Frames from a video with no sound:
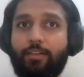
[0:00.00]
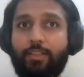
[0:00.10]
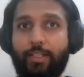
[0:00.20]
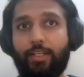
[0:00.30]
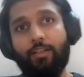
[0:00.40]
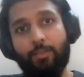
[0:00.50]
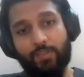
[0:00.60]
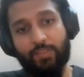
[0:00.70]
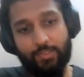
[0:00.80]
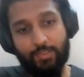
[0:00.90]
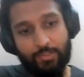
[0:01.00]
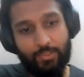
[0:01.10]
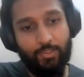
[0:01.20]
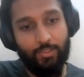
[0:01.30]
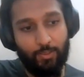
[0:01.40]
the data looks
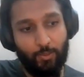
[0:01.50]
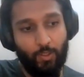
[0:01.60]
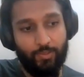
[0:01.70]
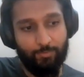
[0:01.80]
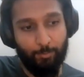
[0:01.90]
consistent across